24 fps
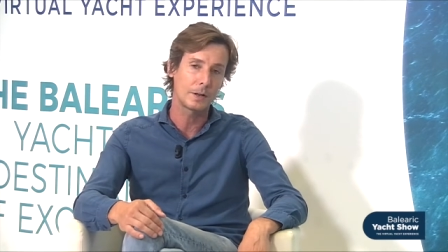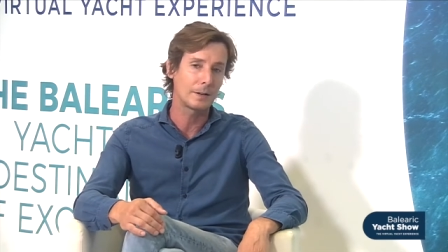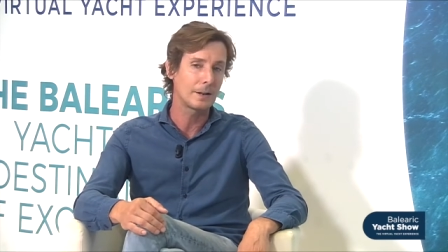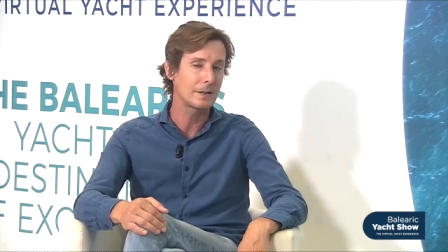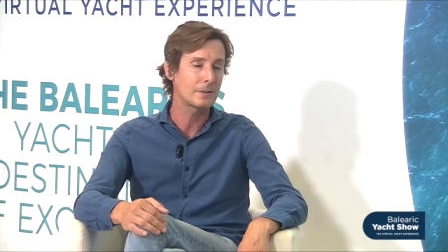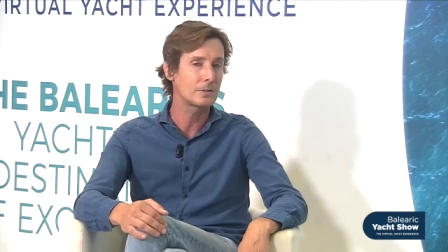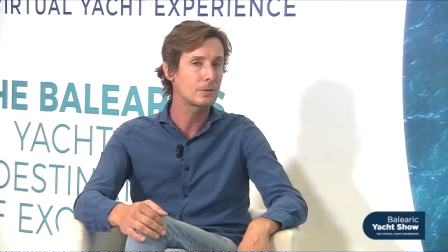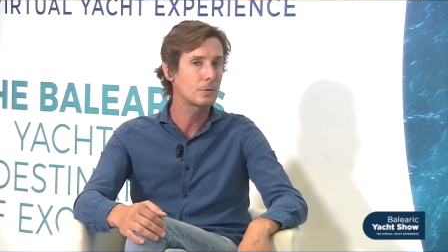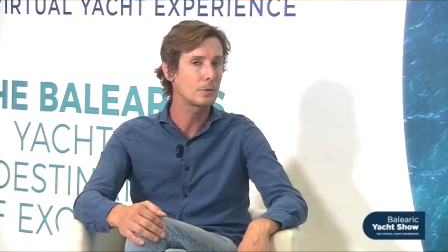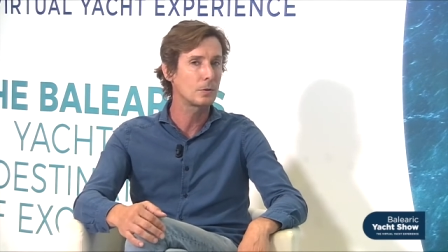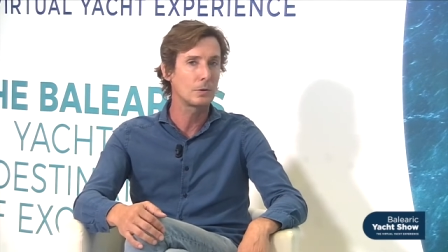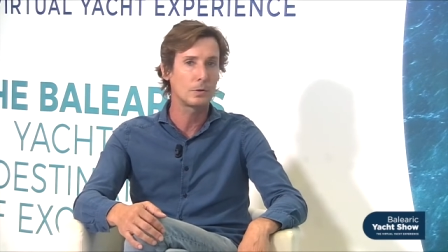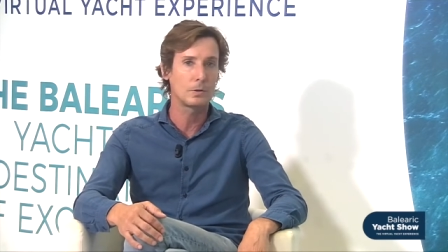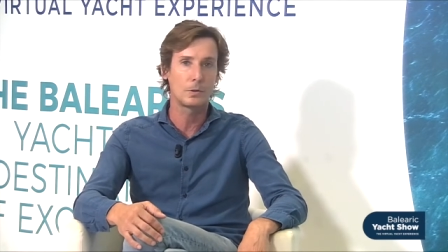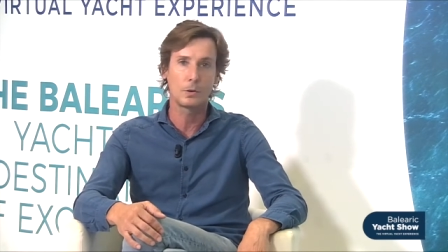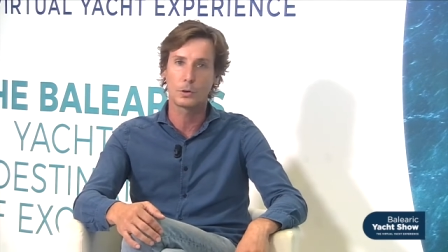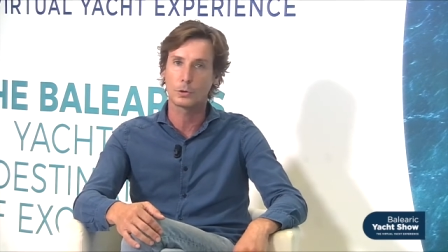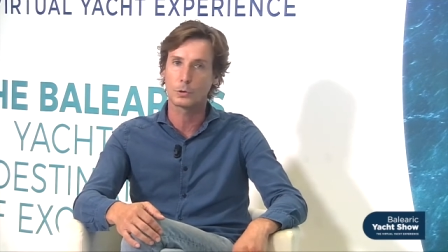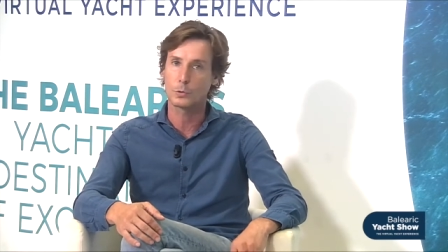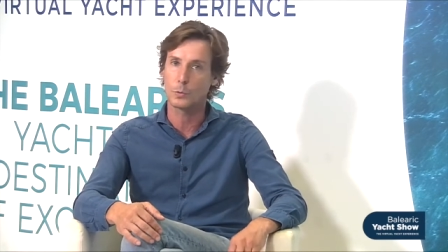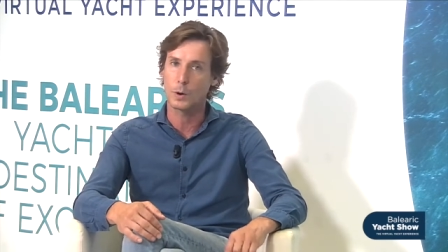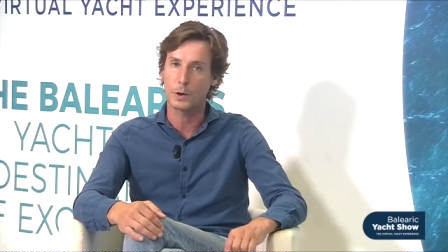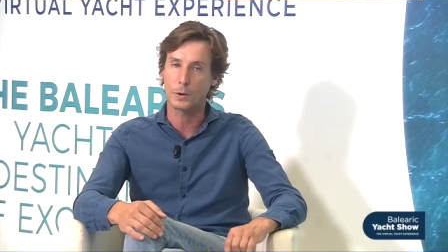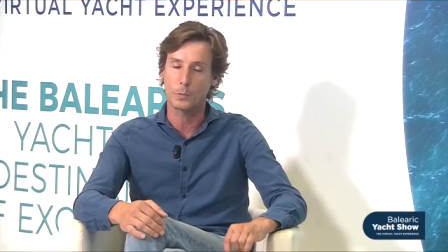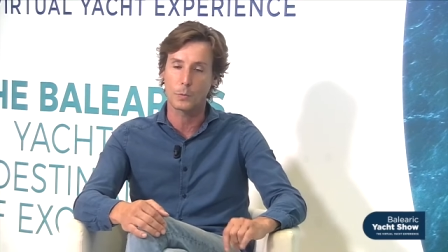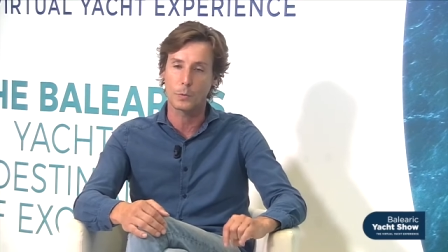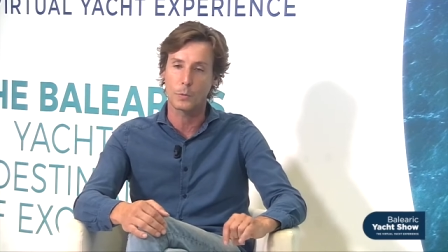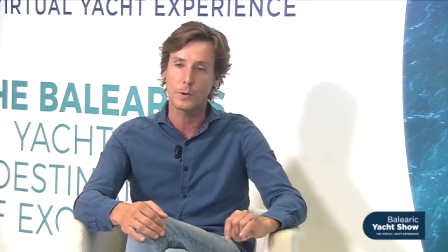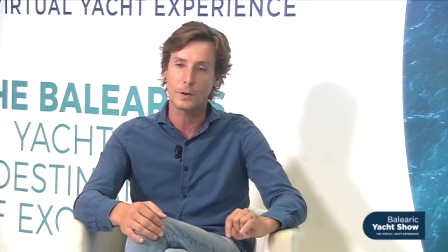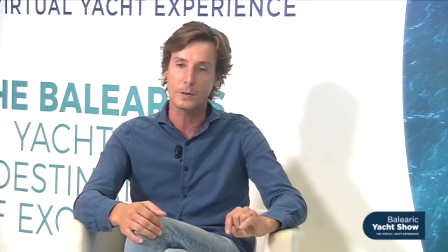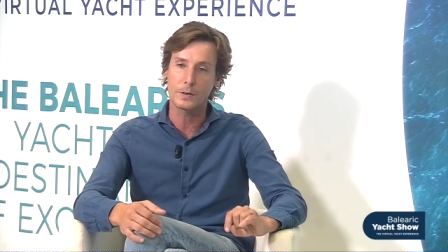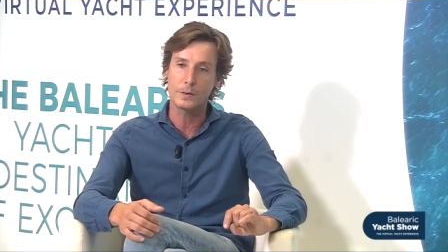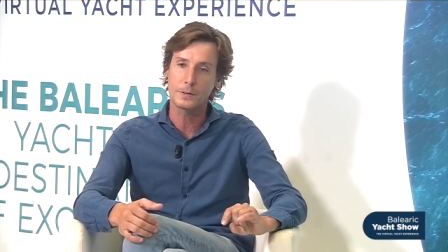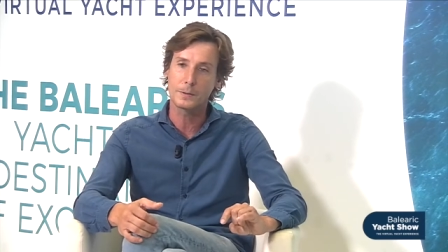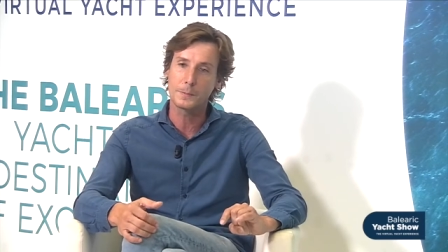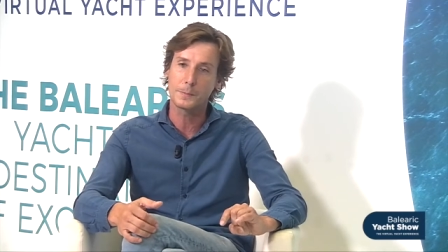That's not what we
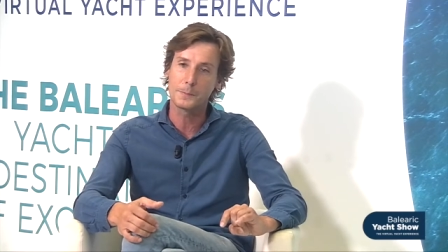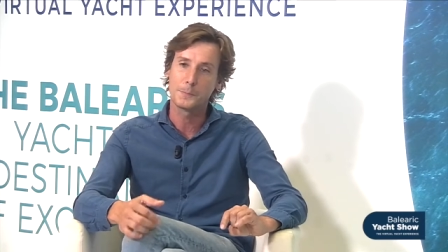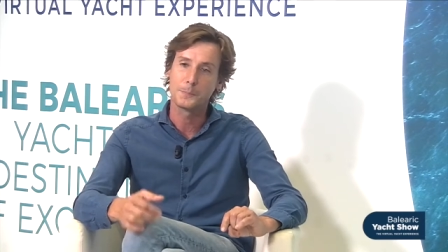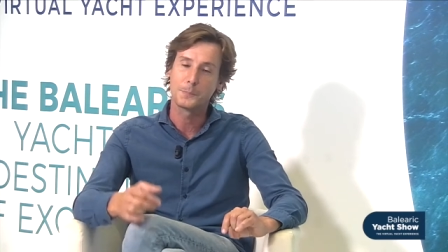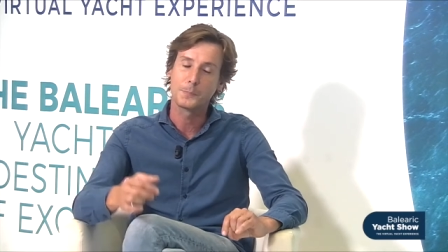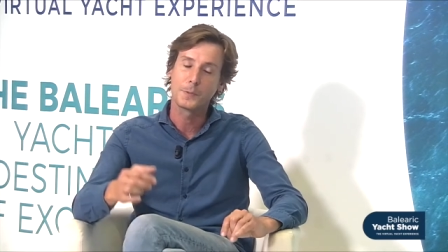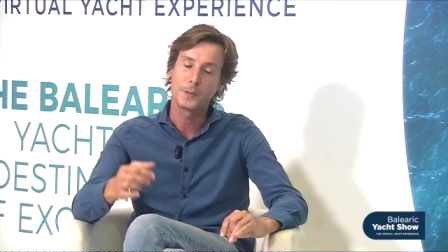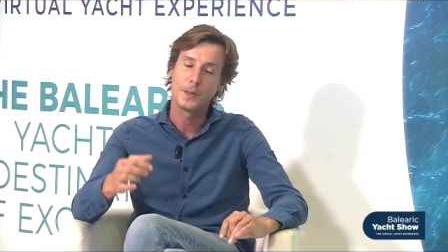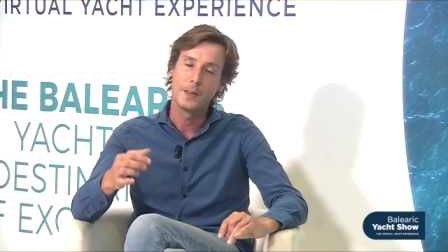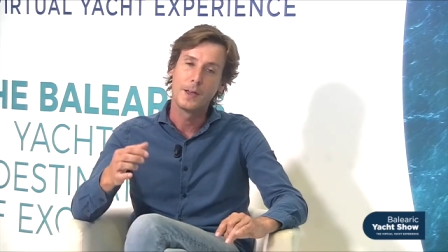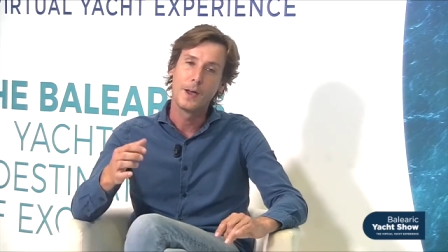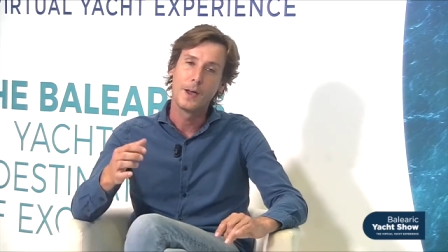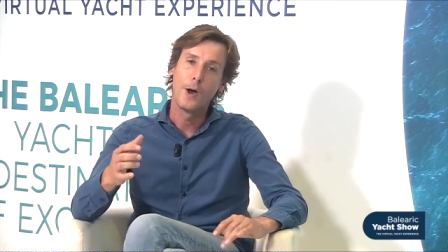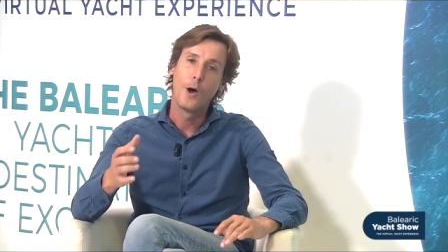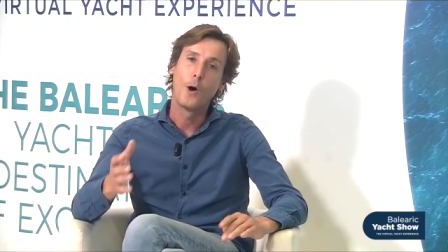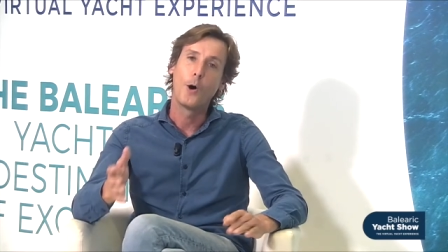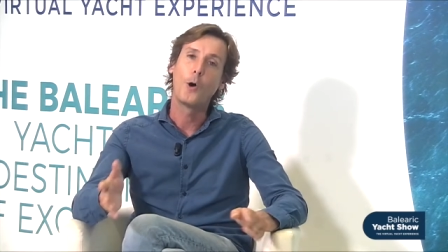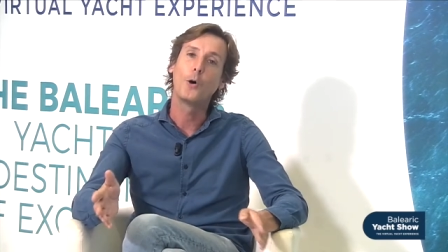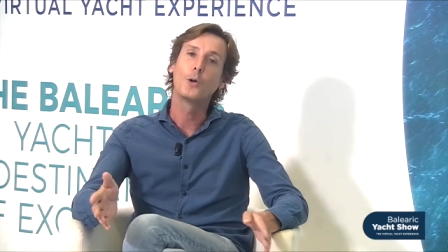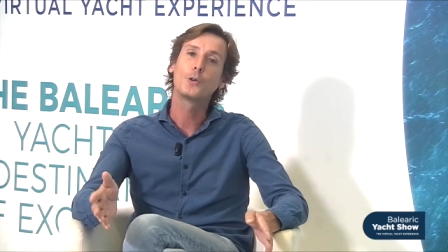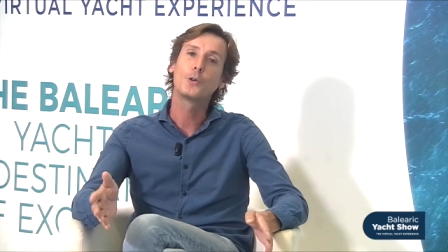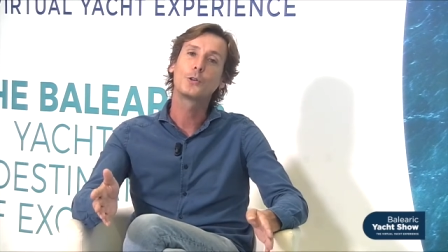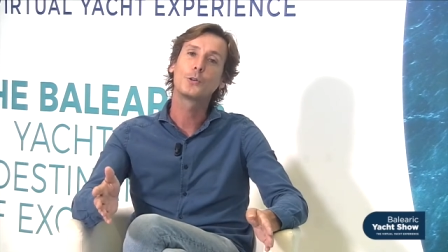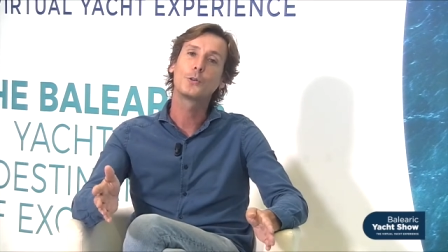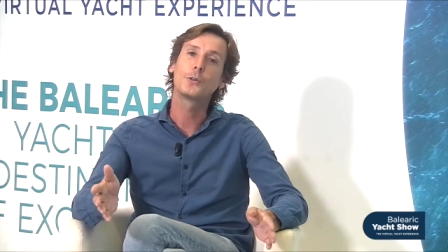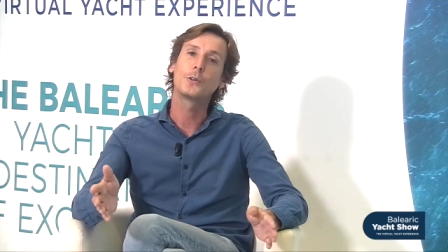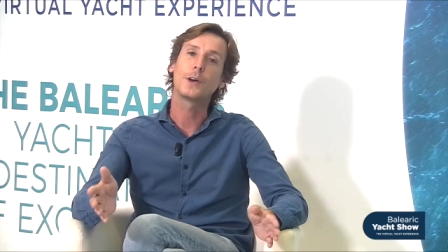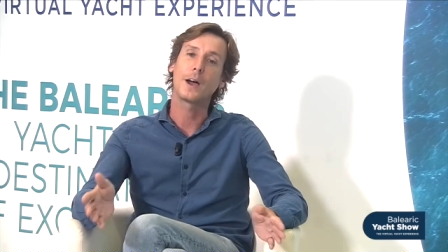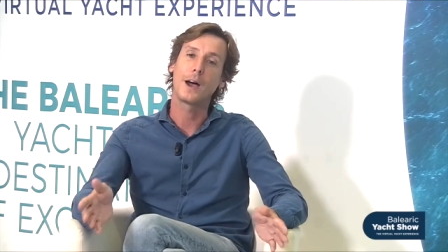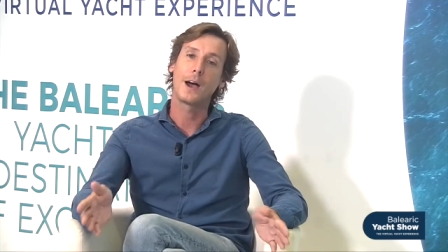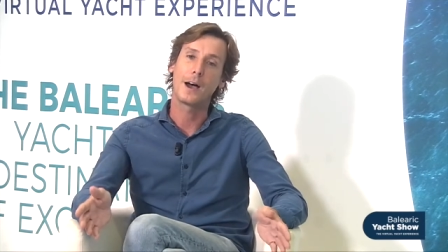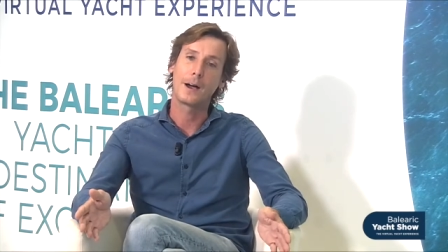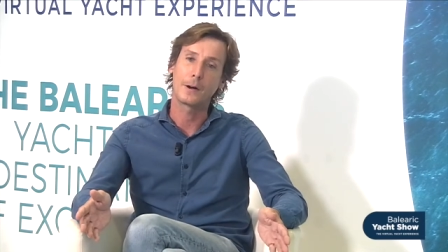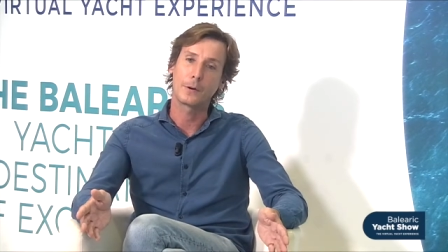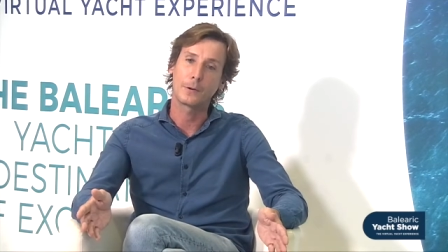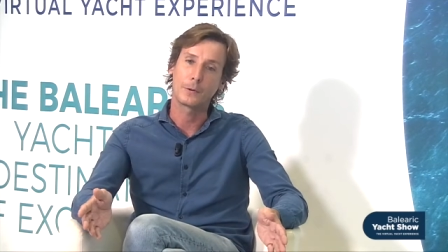want. Also
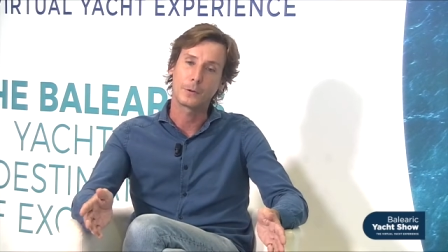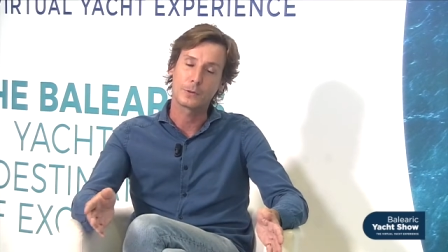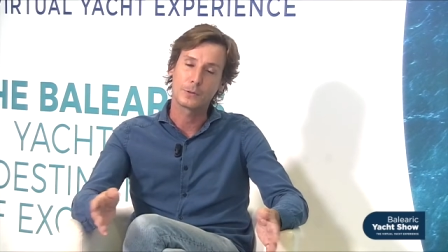the anchors,